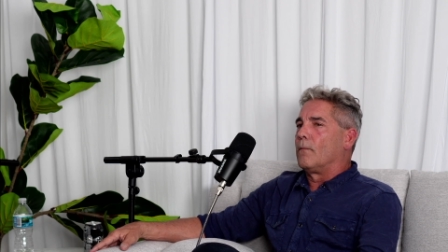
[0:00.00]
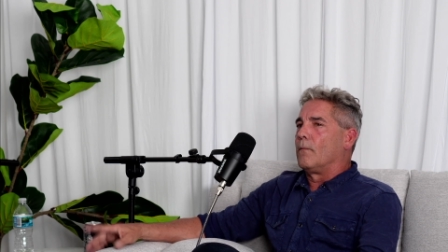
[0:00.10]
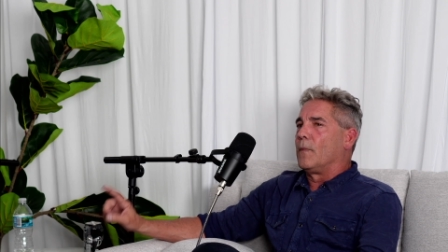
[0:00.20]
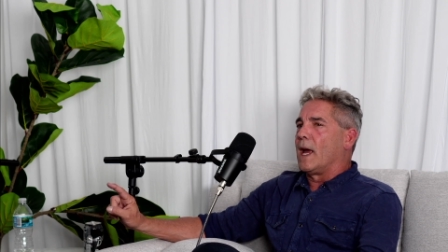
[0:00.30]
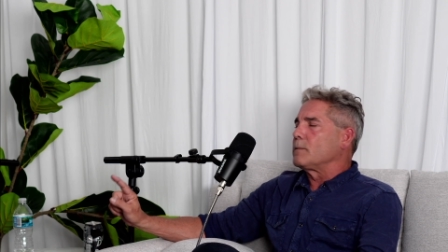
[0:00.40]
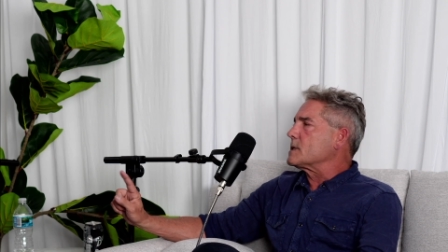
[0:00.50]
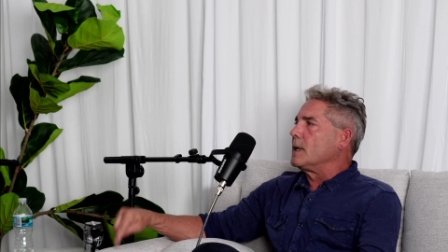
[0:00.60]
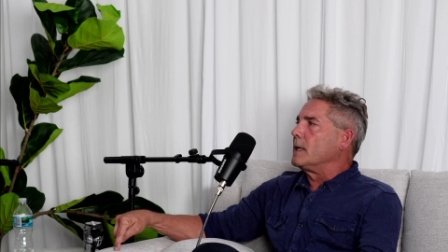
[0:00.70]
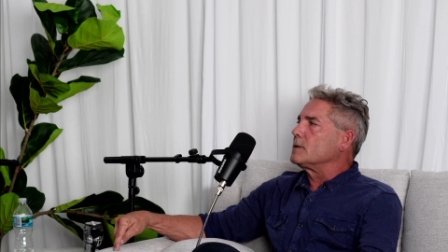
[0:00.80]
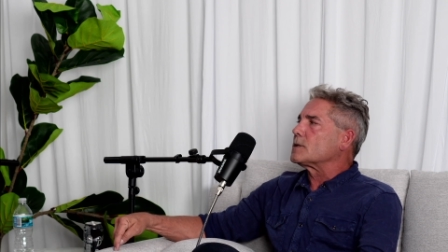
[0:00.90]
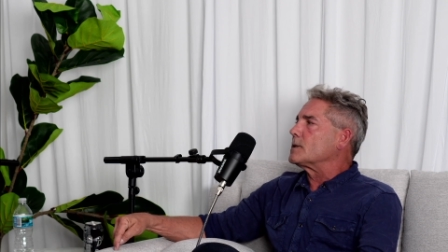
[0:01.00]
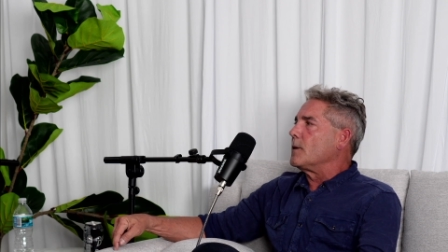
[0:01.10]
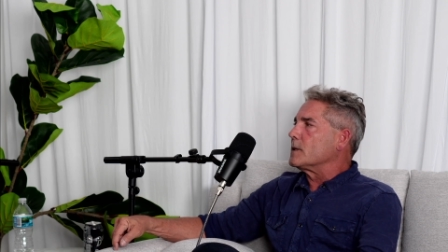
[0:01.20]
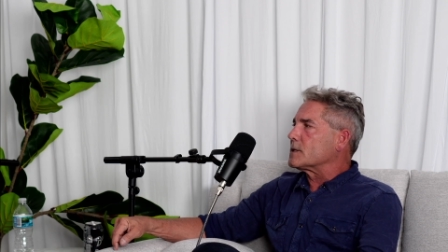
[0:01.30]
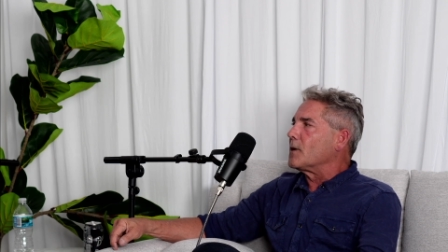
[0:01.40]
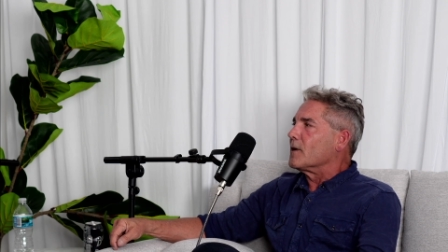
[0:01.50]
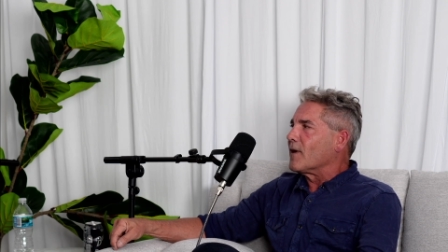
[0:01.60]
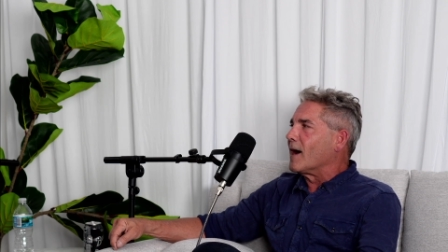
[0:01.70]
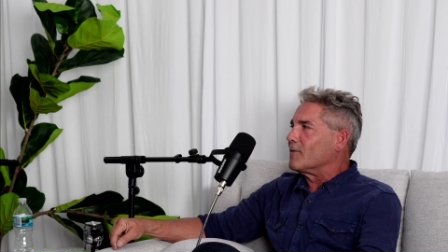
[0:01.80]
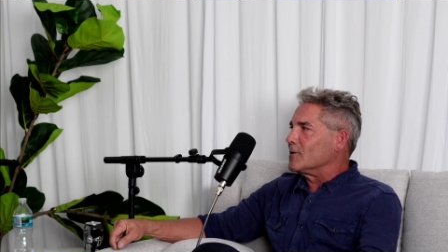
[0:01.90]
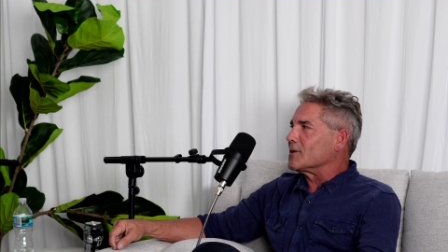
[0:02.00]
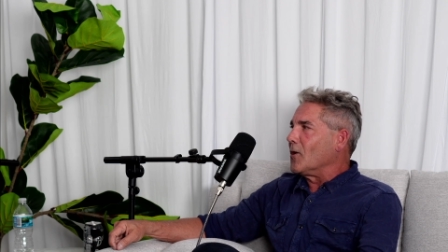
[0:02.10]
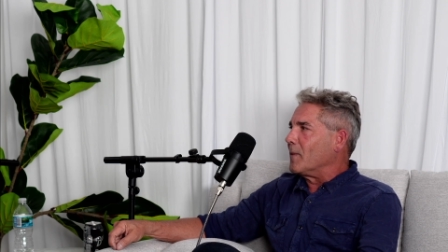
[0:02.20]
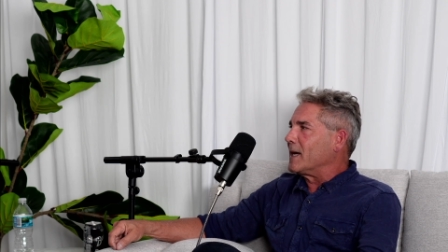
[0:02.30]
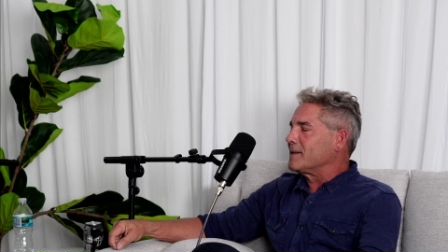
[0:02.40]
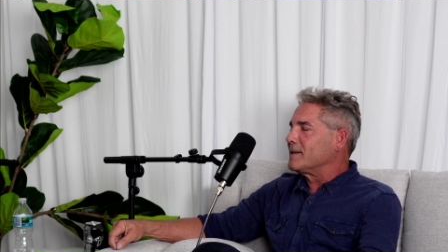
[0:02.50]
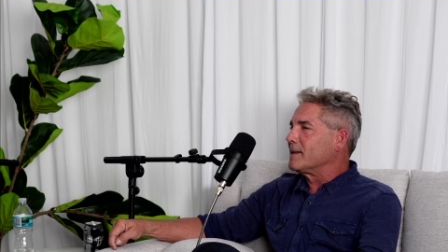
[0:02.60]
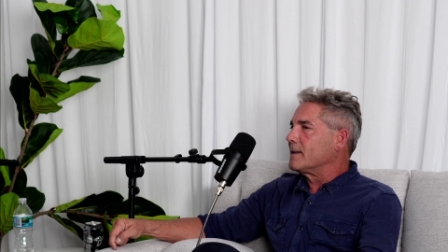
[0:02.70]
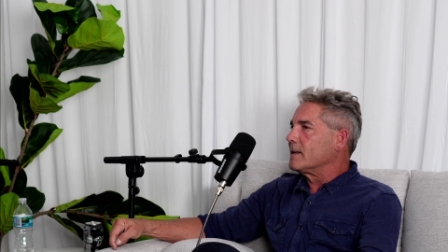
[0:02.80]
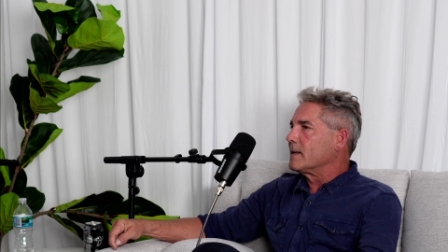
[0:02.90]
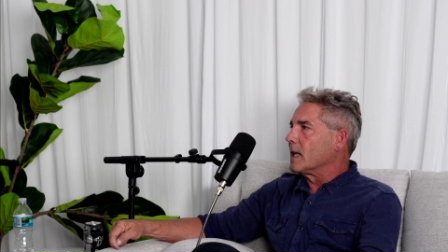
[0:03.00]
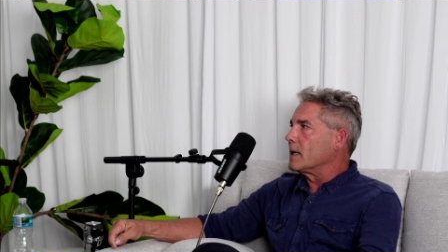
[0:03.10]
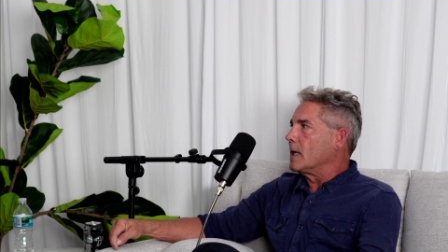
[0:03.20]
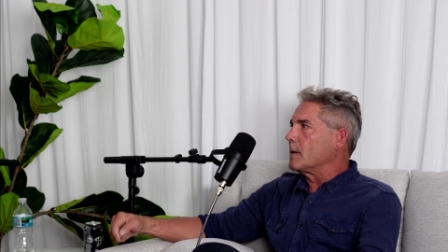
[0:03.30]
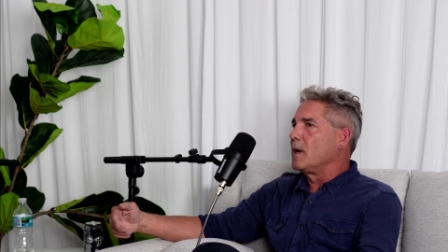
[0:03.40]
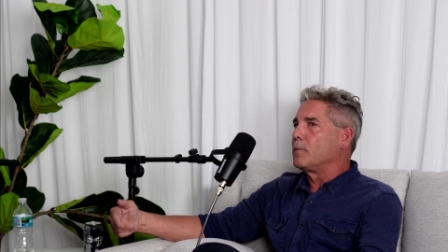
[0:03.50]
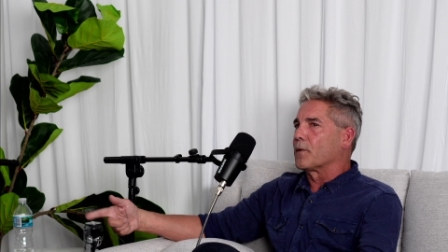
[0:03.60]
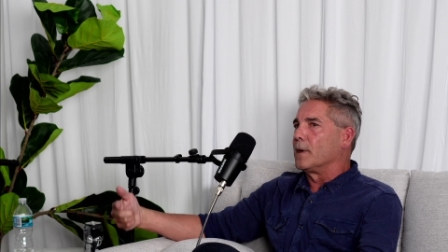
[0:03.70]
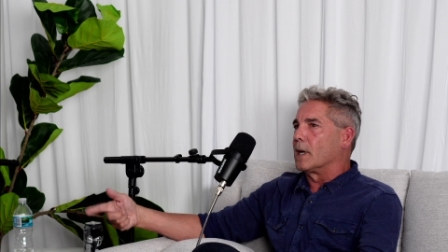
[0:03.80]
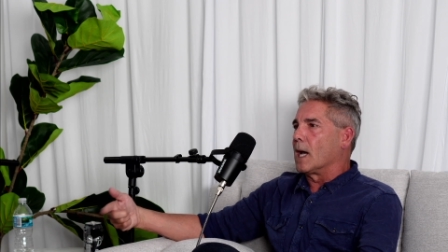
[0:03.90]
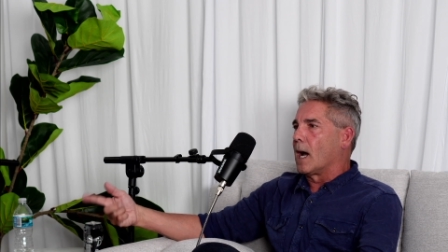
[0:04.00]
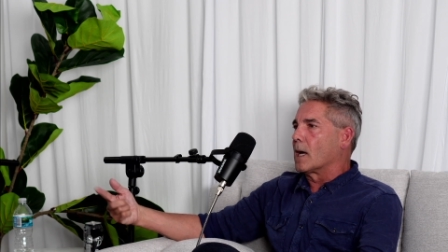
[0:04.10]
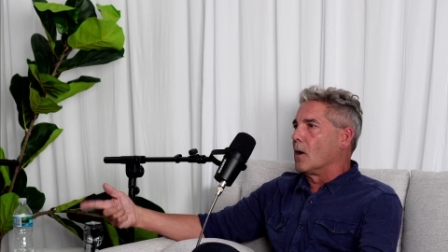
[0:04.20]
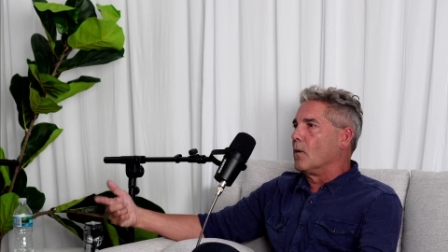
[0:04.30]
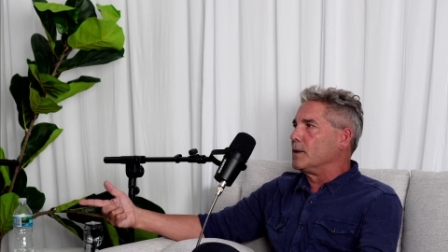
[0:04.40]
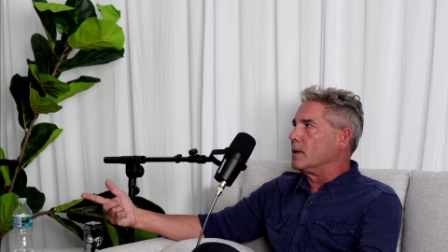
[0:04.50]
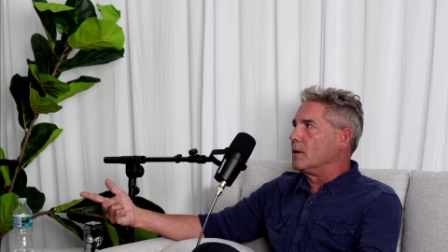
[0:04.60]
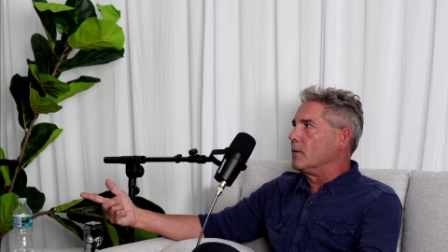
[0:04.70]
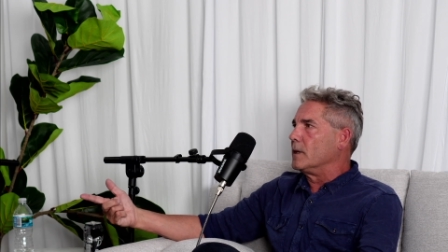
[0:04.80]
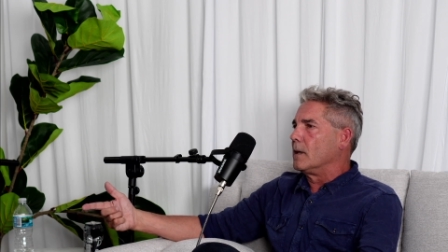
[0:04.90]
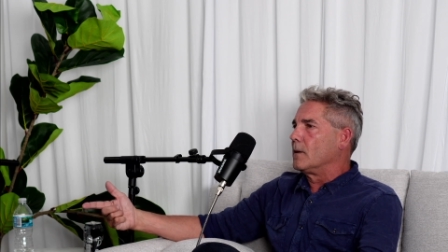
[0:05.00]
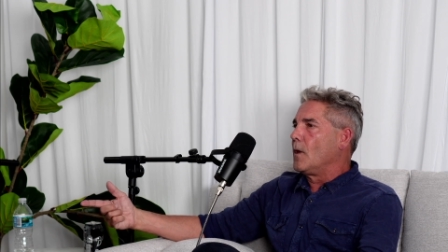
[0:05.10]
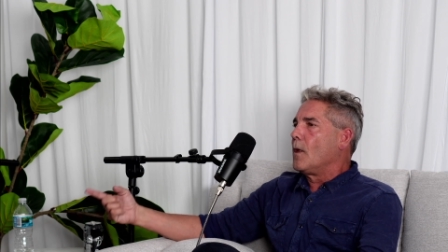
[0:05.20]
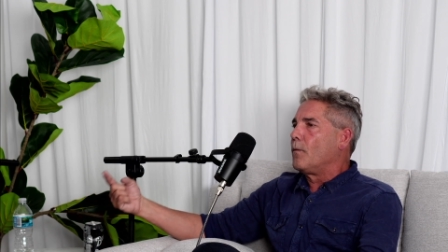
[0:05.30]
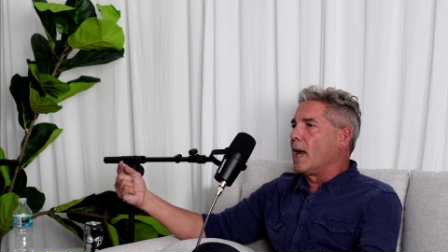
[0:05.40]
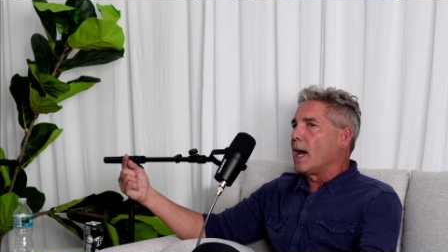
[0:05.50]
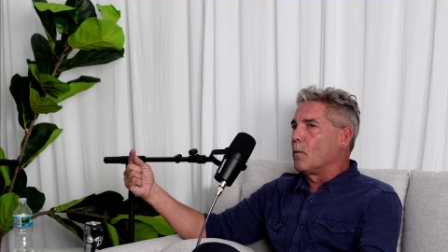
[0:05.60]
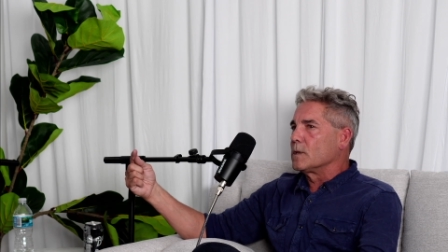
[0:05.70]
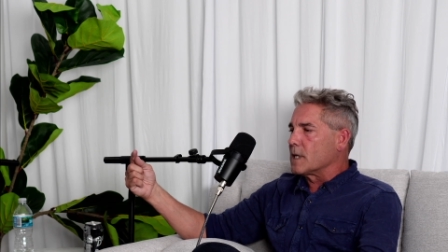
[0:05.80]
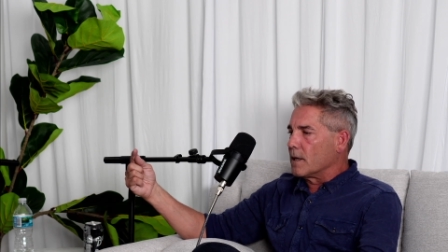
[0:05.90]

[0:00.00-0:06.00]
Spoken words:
That was an industry that's 35 years old, man. Like people think I go into that was a